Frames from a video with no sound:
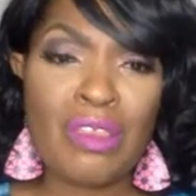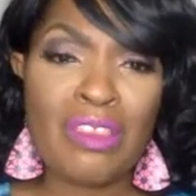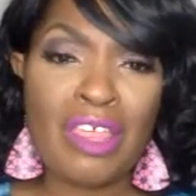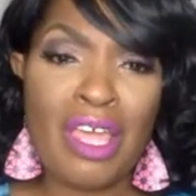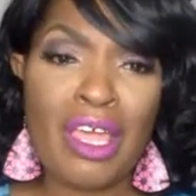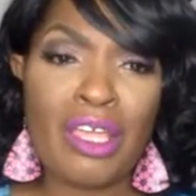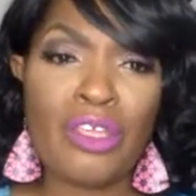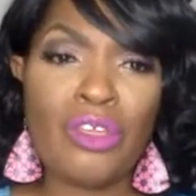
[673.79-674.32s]

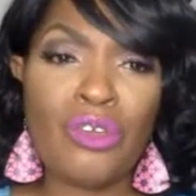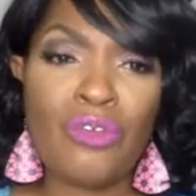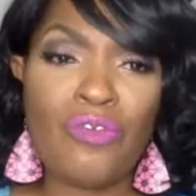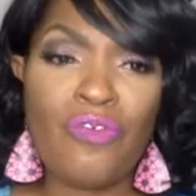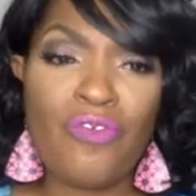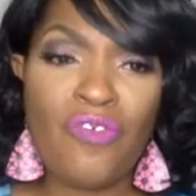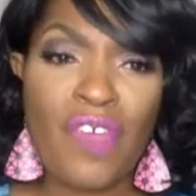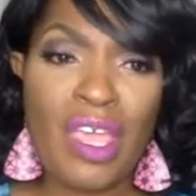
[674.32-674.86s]
that you
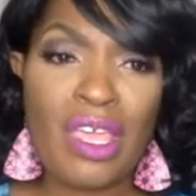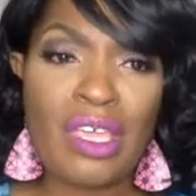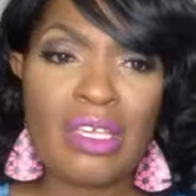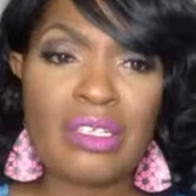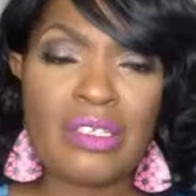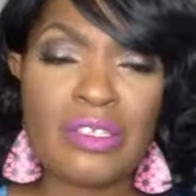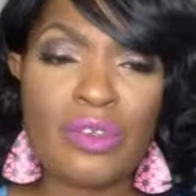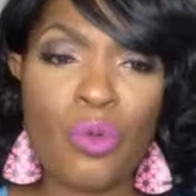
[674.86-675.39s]

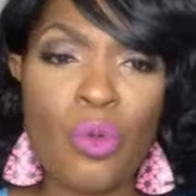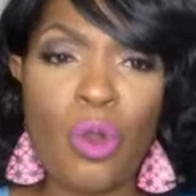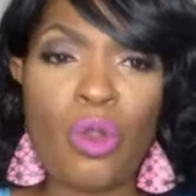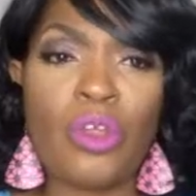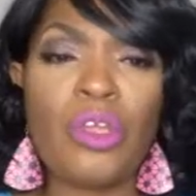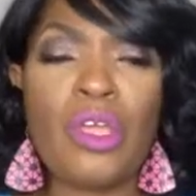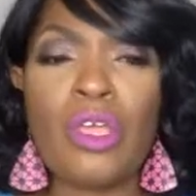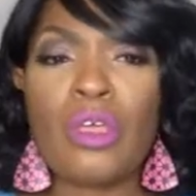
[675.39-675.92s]
face,
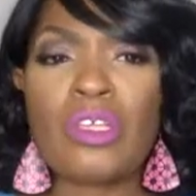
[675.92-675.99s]
or